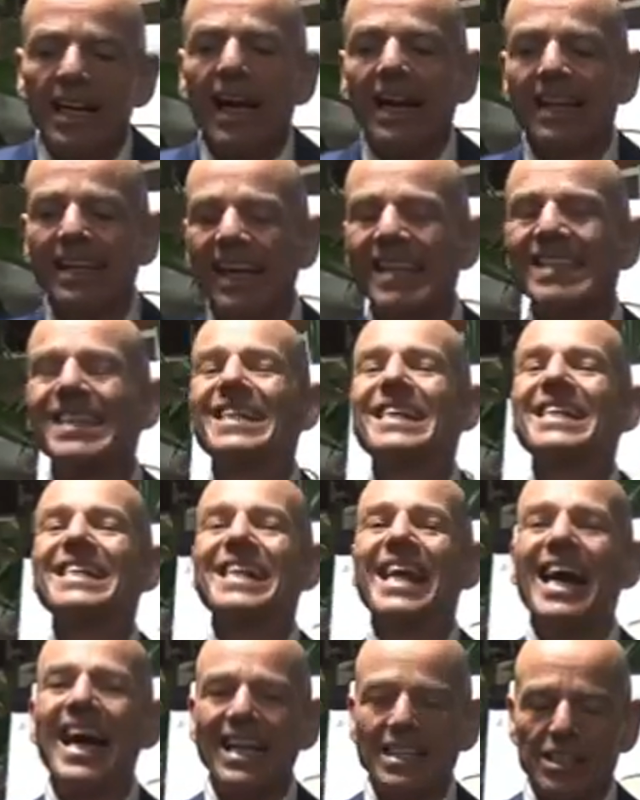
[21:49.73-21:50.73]
And then in
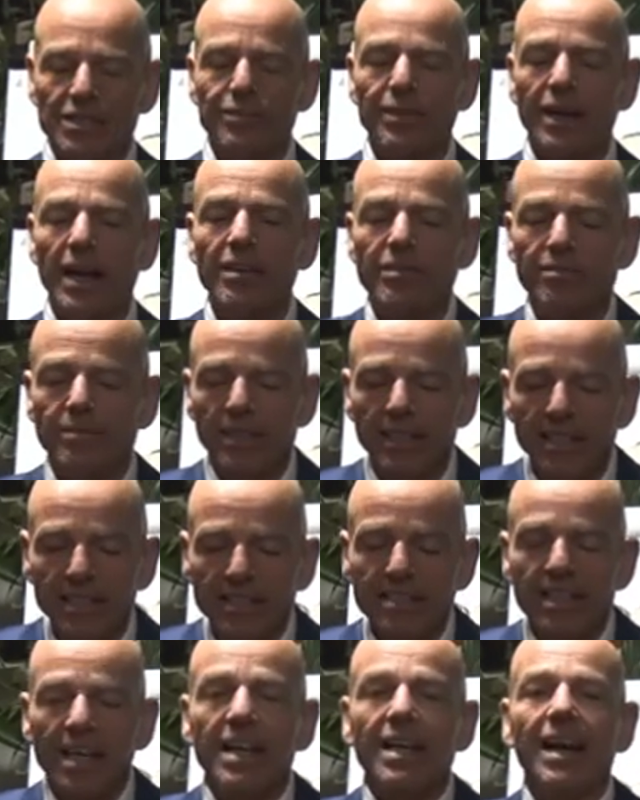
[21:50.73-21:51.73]
the last 5
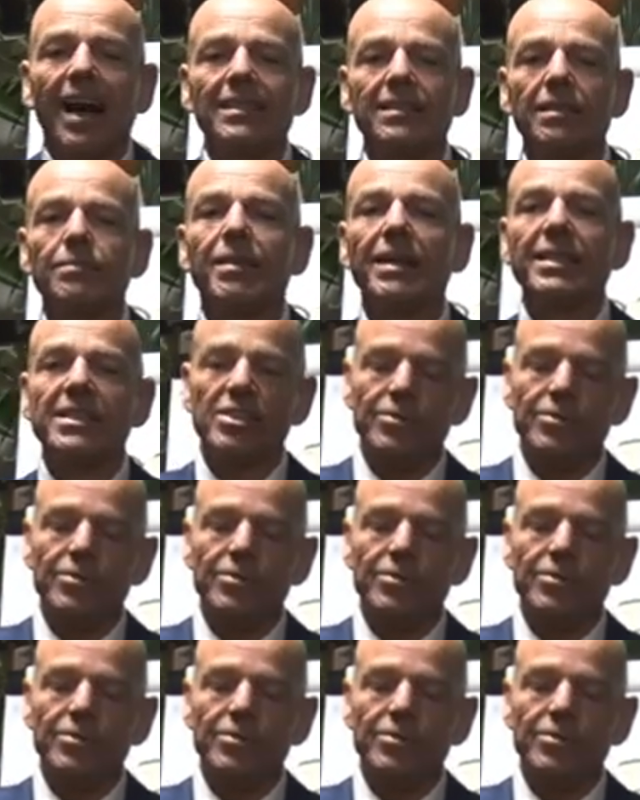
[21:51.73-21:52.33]
minutes, I did my